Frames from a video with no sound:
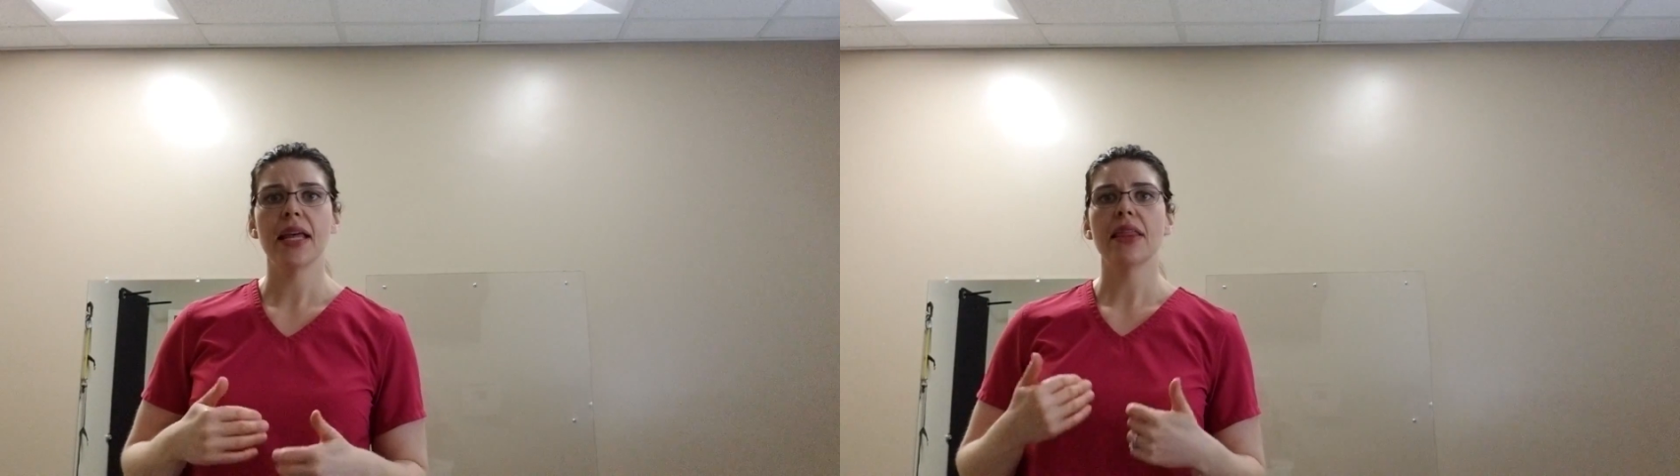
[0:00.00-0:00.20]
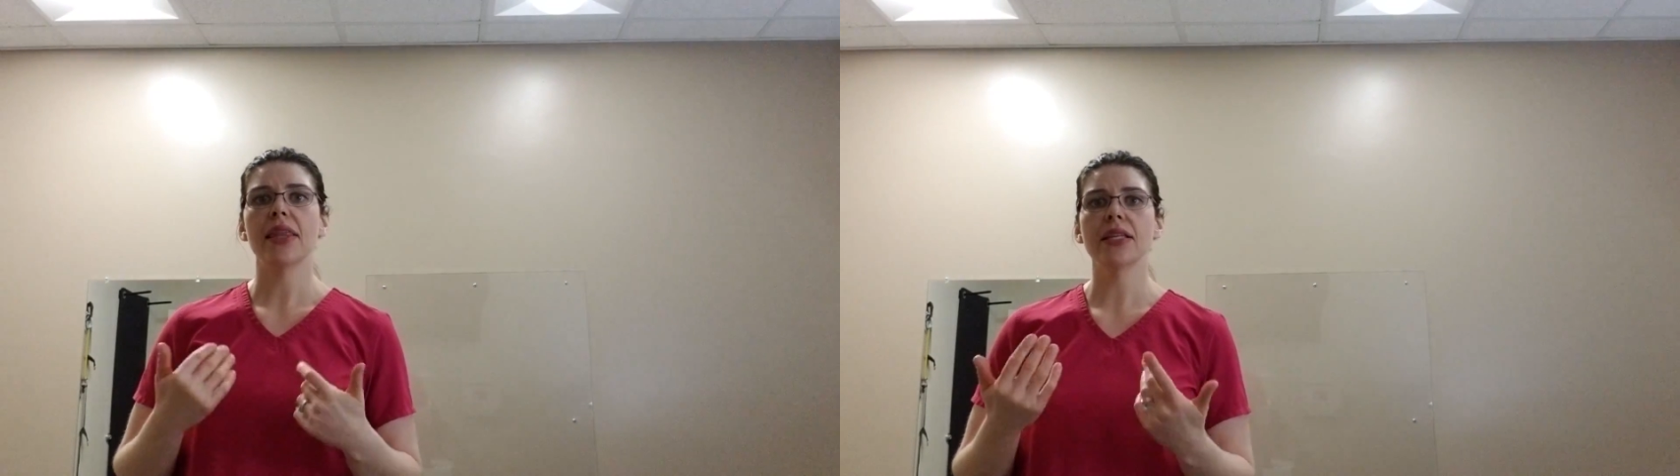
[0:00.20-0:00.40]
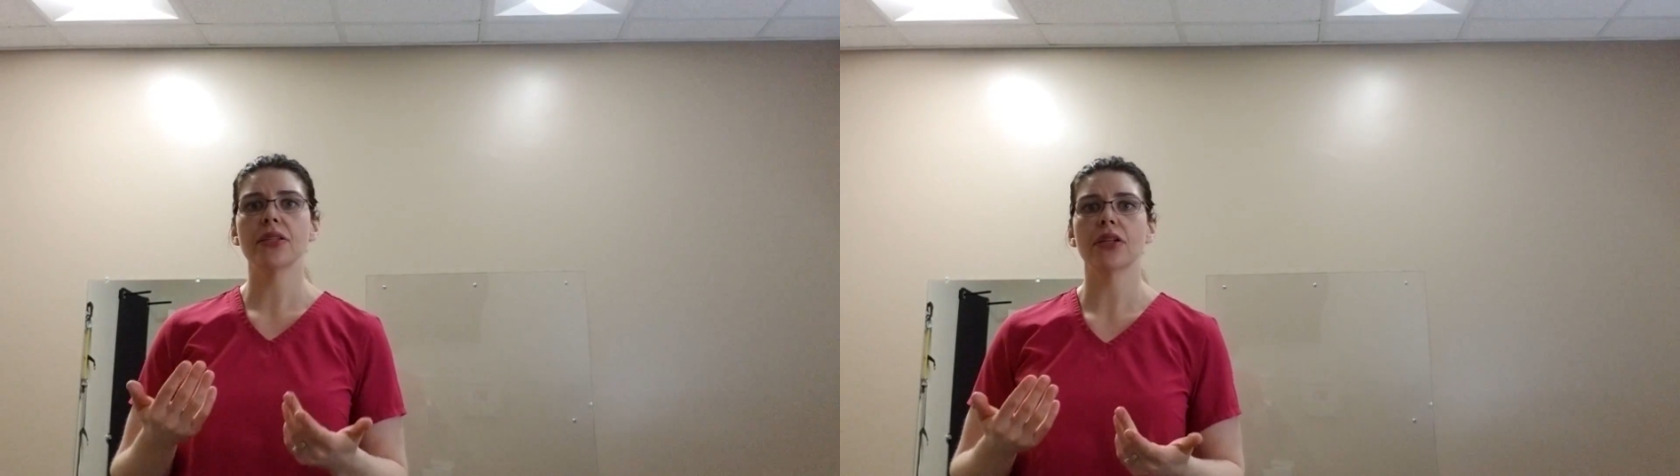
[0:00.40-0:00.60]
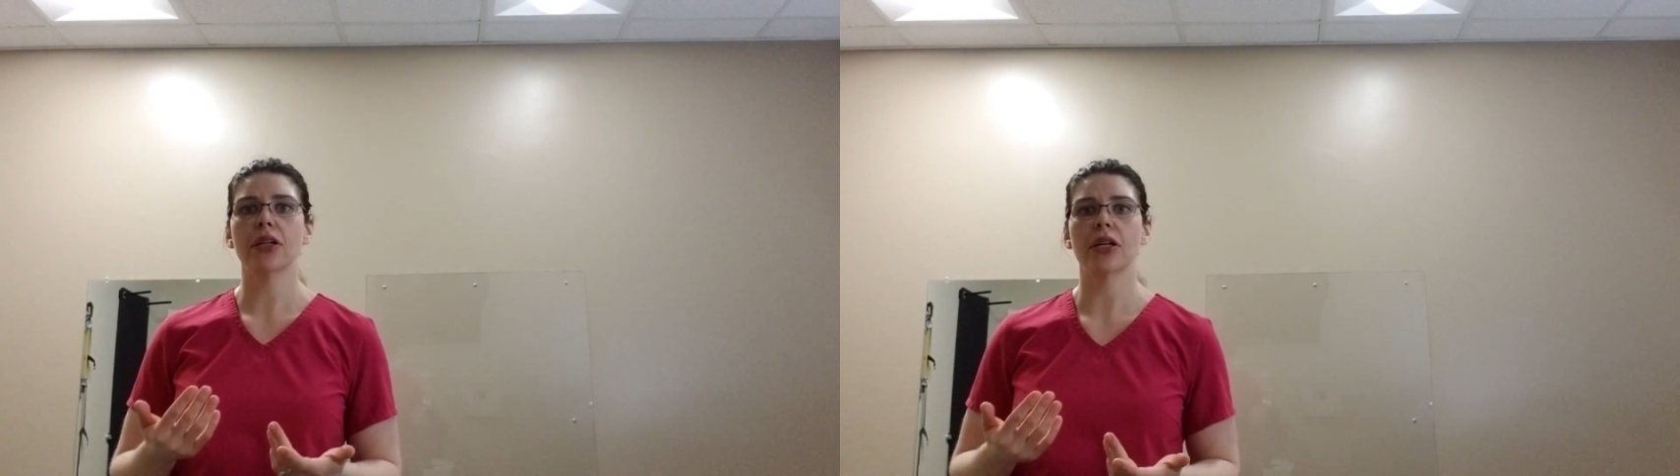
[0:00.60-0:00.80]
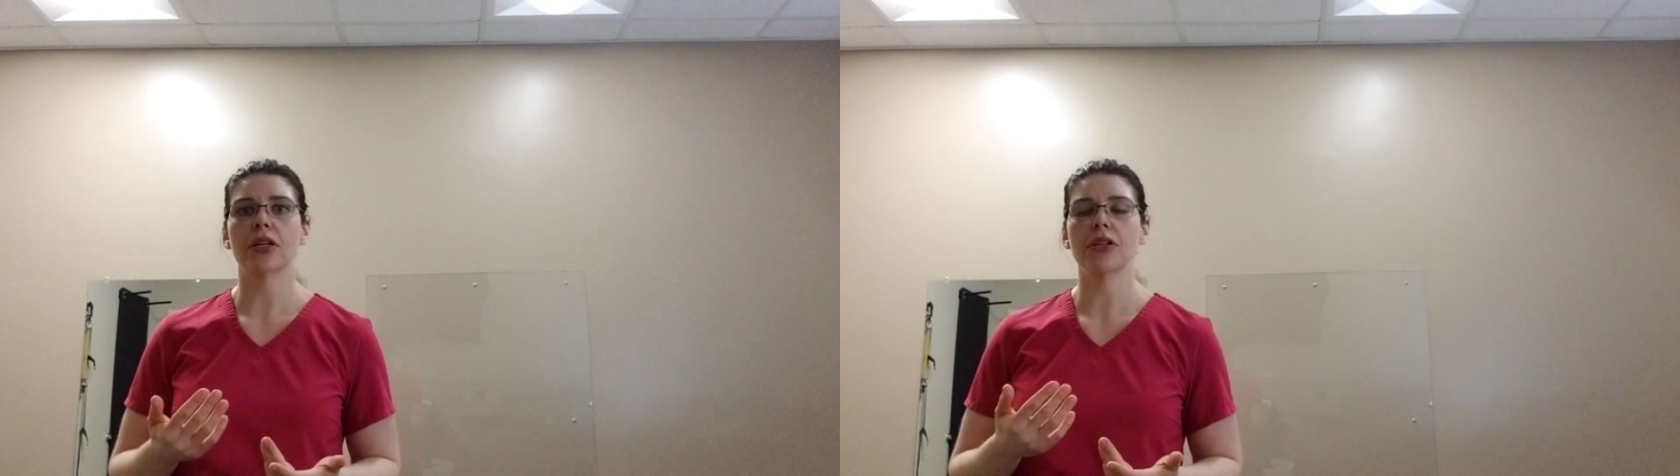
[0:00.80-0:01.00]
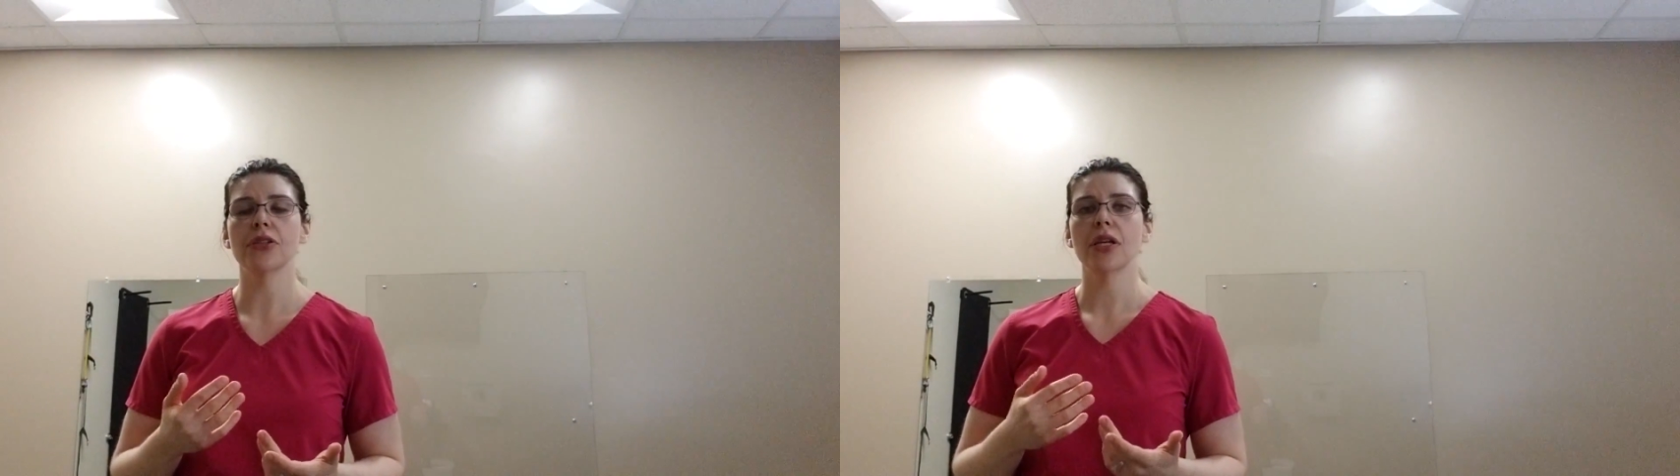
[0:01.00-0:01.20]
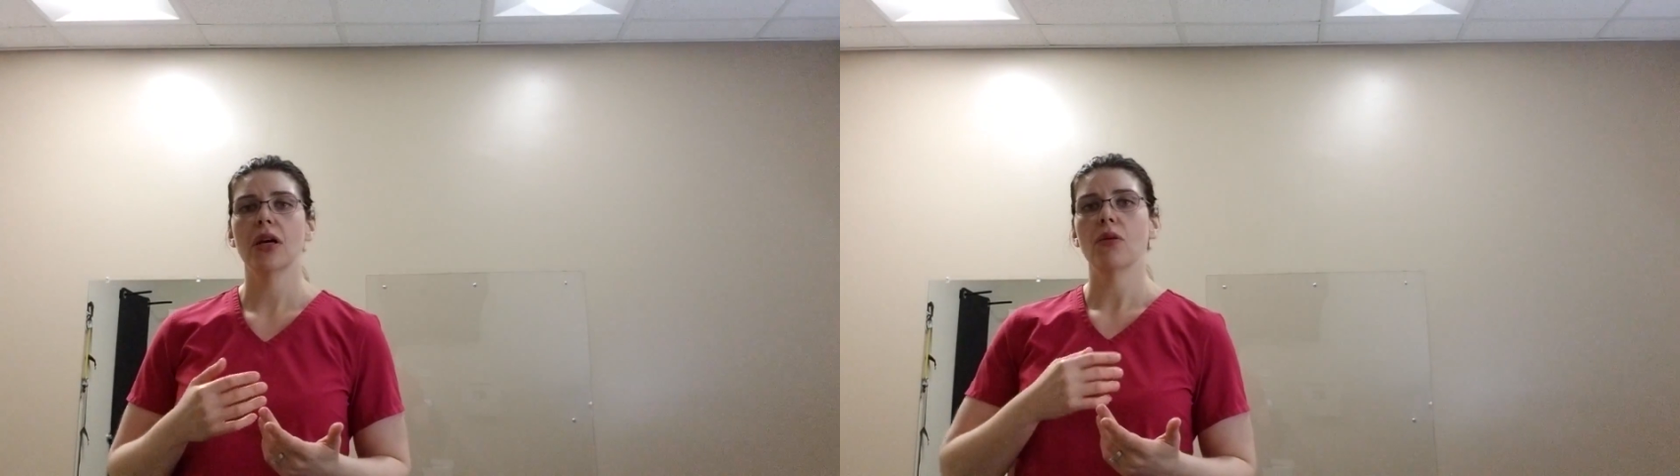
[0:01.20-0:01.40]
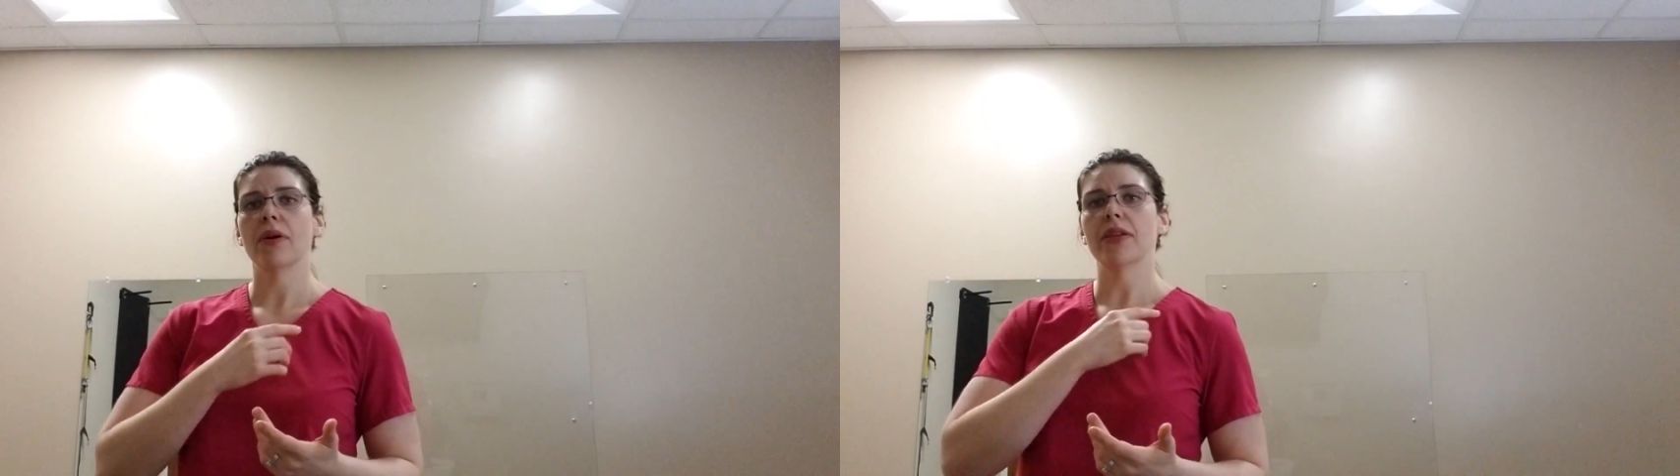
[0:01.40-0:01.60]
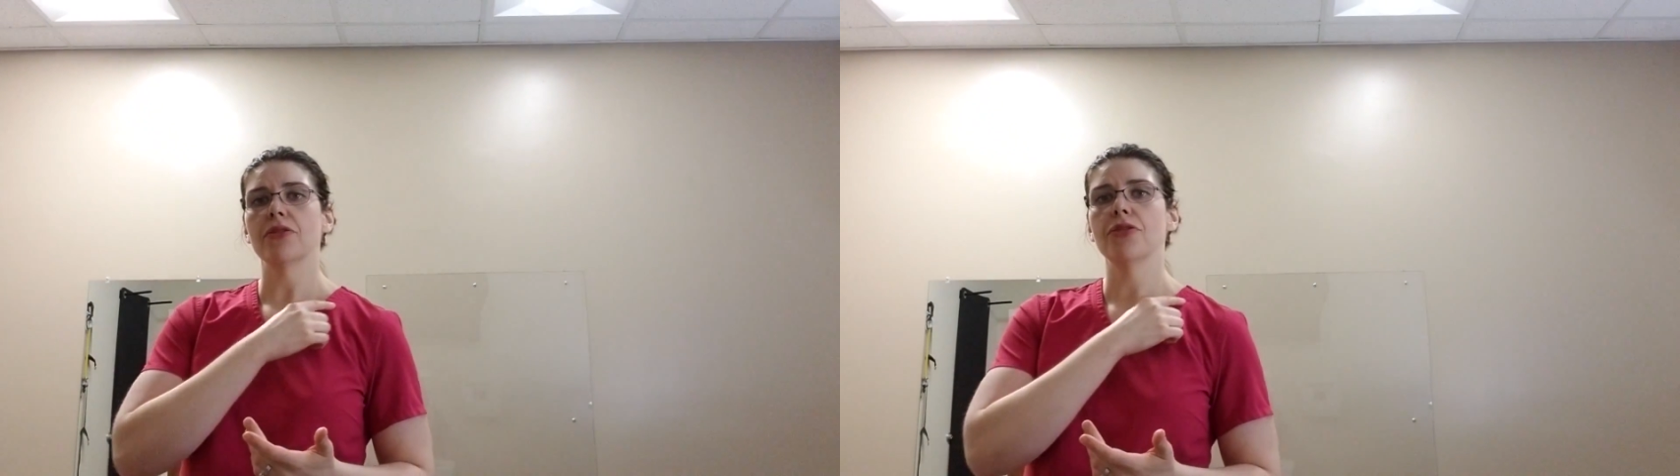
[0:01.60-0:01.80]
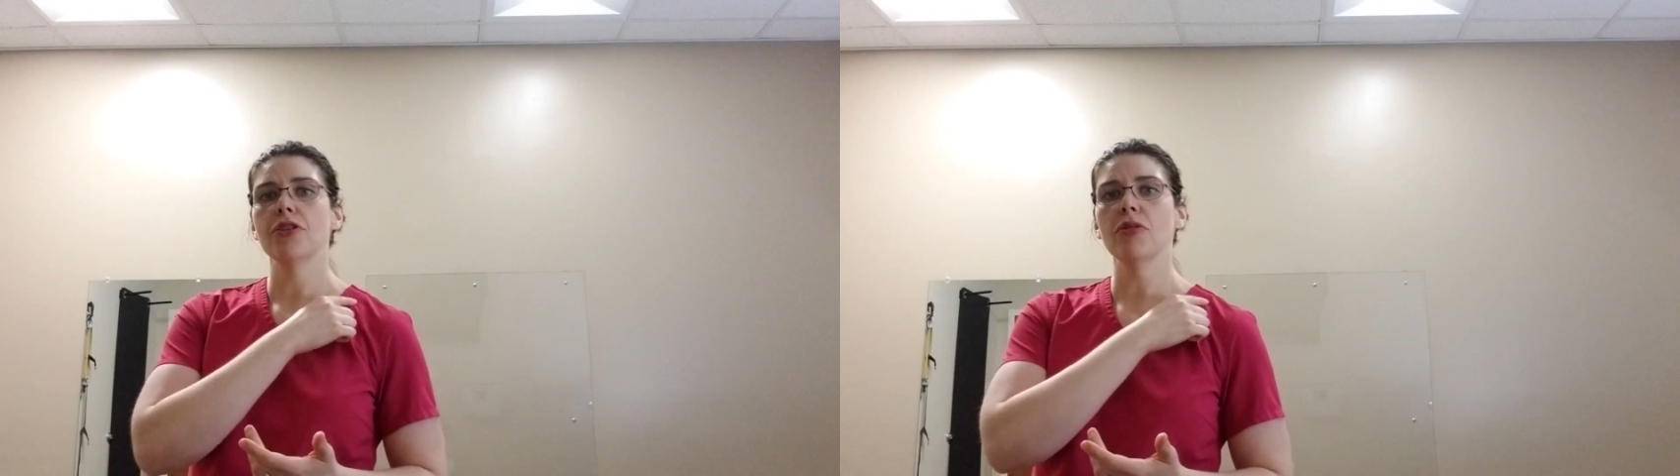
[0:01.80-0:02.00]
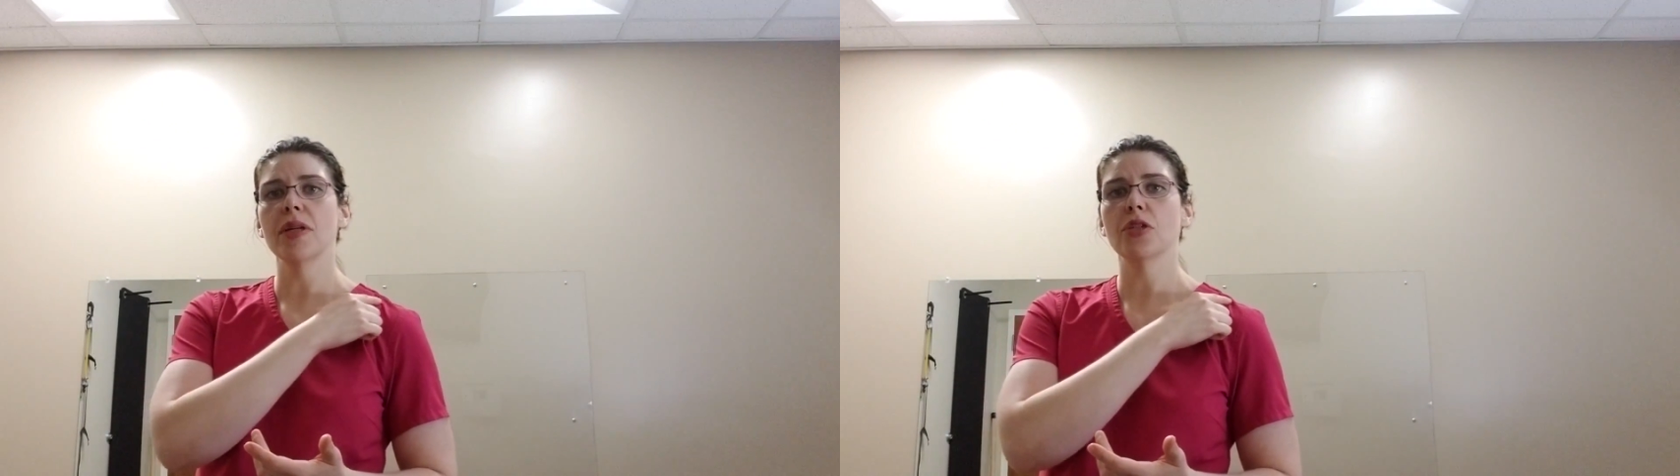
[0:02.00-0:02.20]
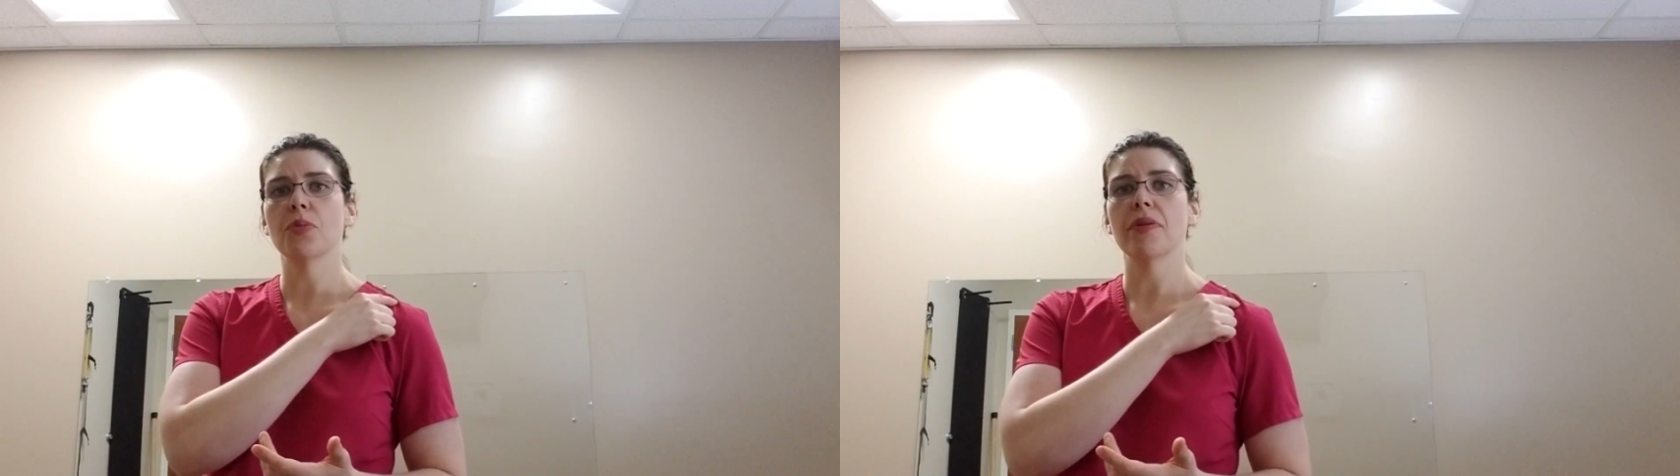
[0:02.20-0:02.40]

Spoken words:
This occurs when there's too much